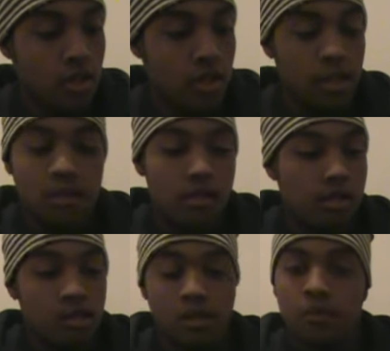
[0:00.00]
I
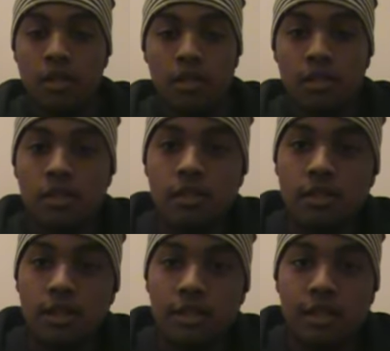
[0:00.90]
don't know what I
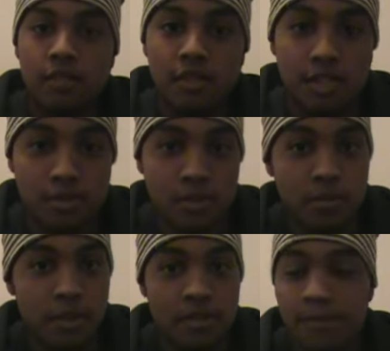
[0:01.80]
just got off the subject,
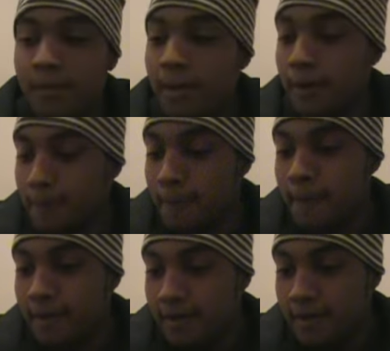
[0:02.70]
but yeah,
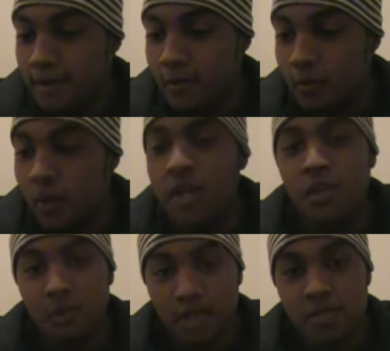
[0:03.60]
why do
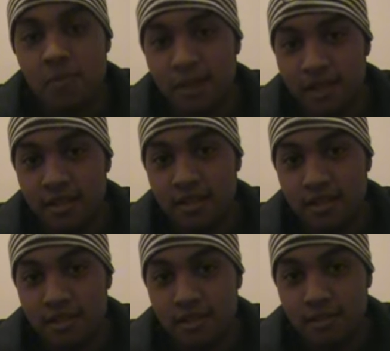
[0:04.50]
you like Japan?
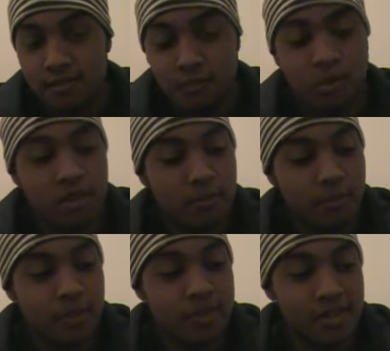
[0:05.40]

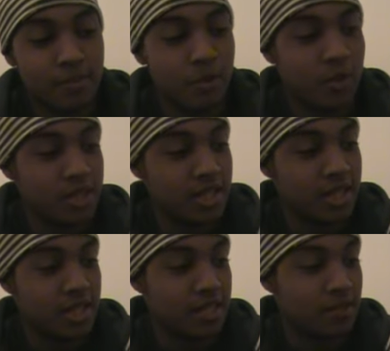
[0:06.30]
Pretty simple question to
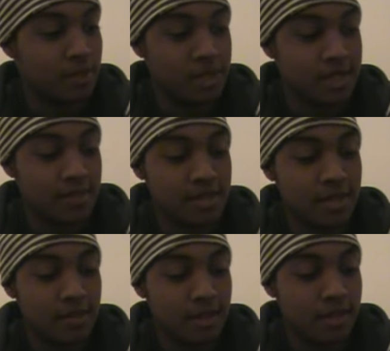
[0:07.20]
answer, but at the same
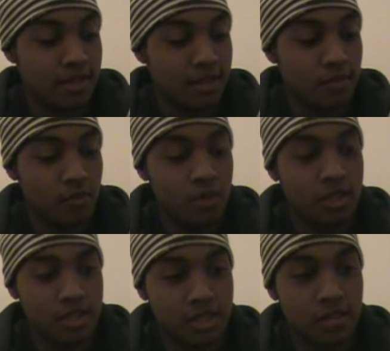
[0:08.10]
time, it can really
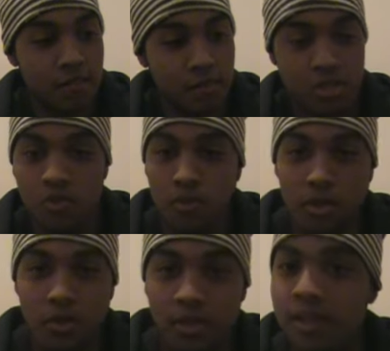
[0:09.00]
determine what you will be
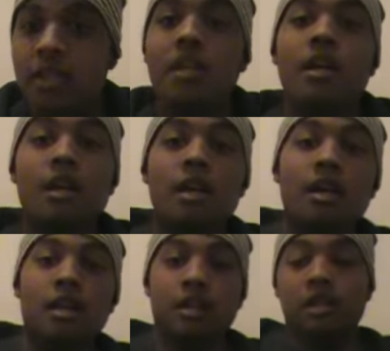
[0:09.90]
doing
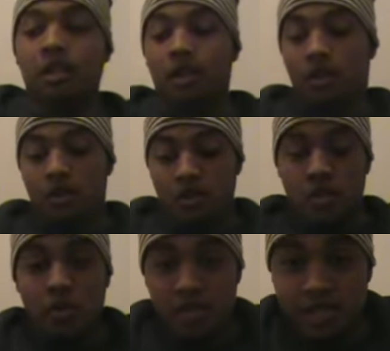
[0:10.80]

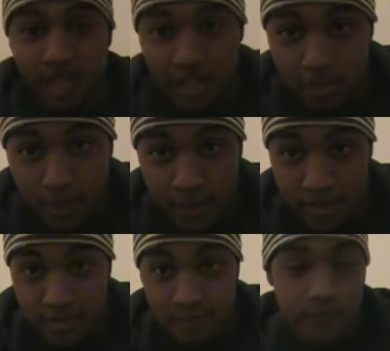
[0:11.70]
during your stay in
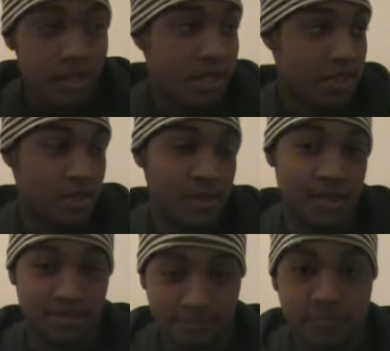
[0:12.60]
Japan. So
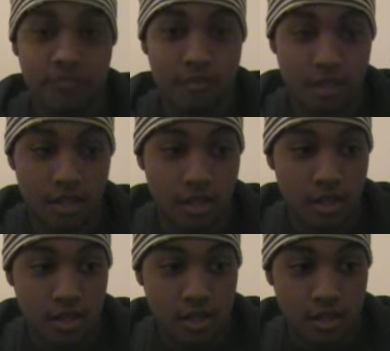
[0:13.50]
yeah,
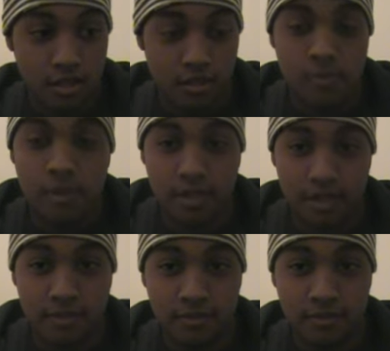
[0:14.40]
that's about it.